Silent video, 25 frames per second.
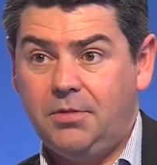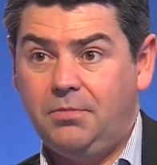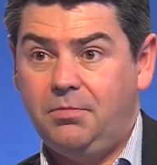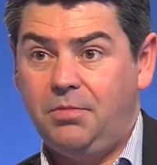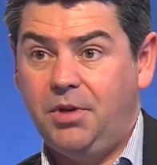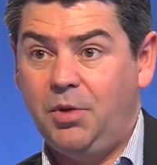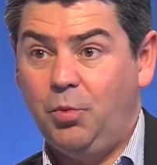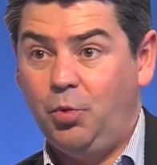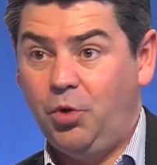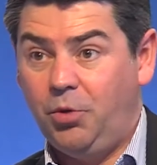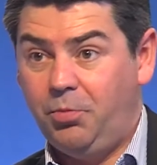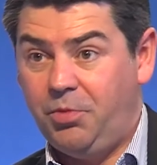
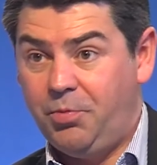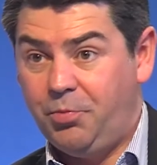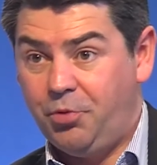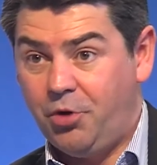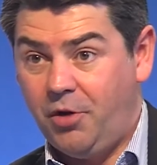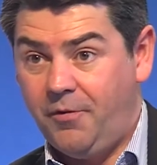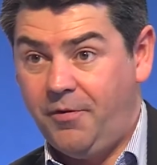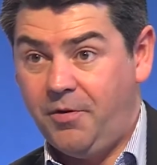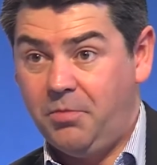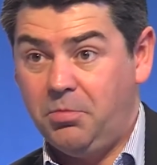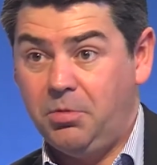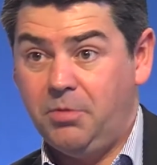It will be
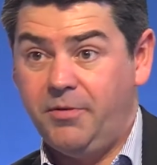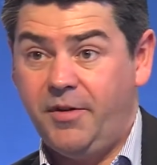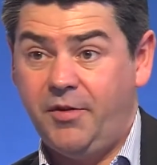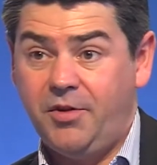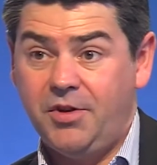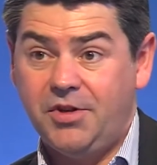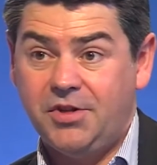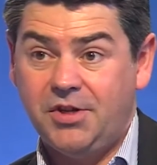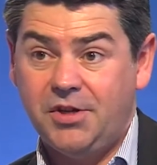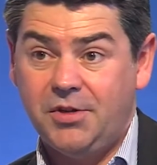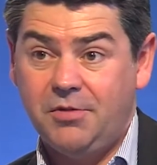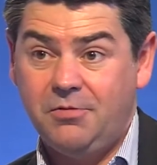profitable very
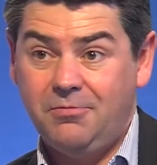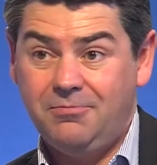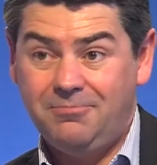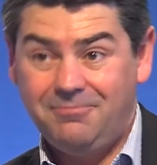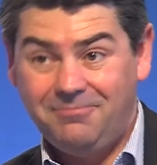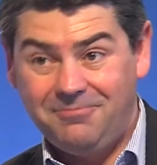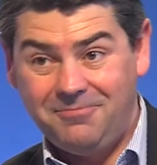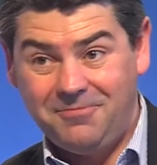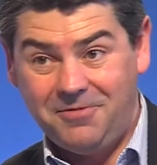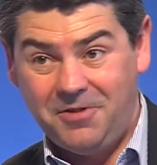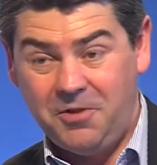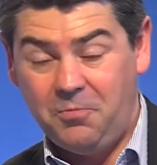soon,
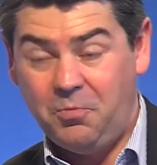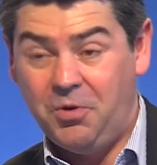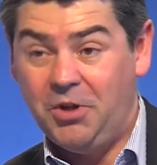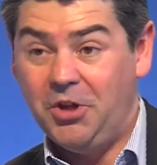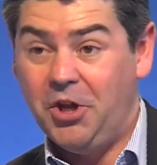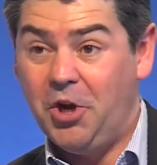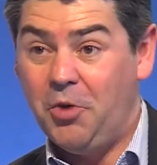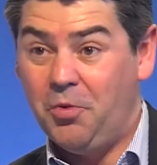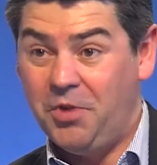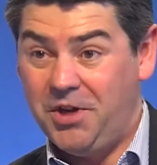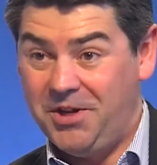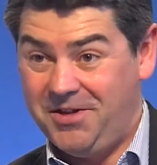and we'll
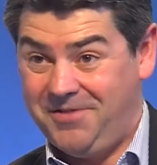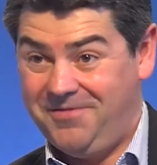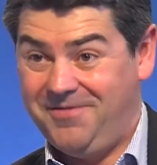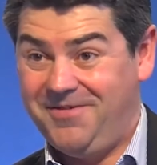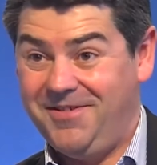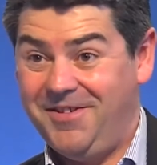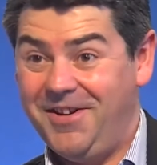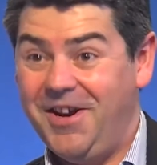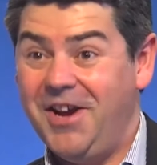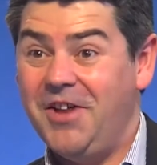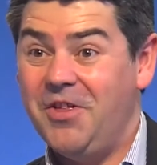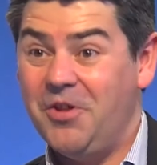own it
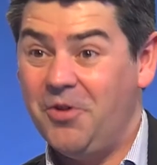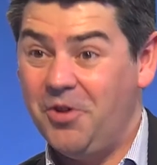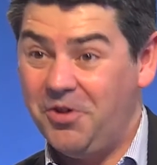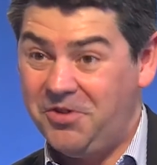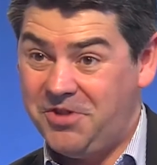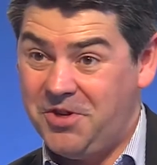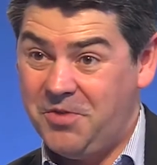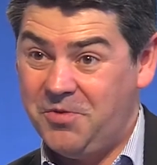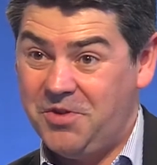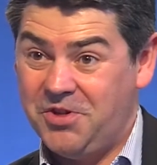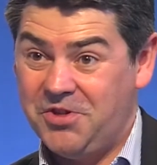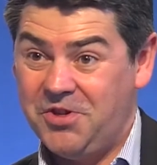in the not
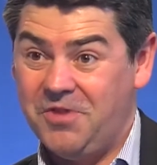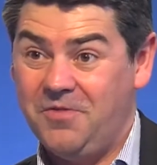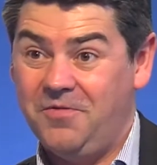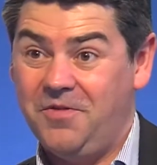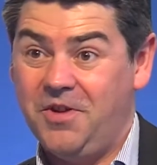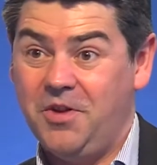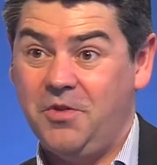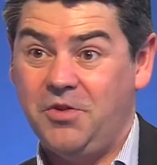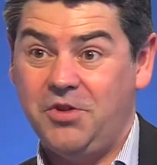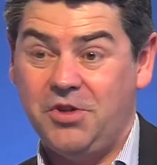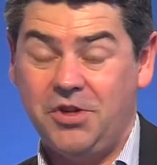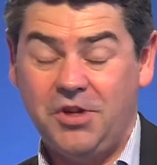too distant
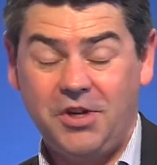future.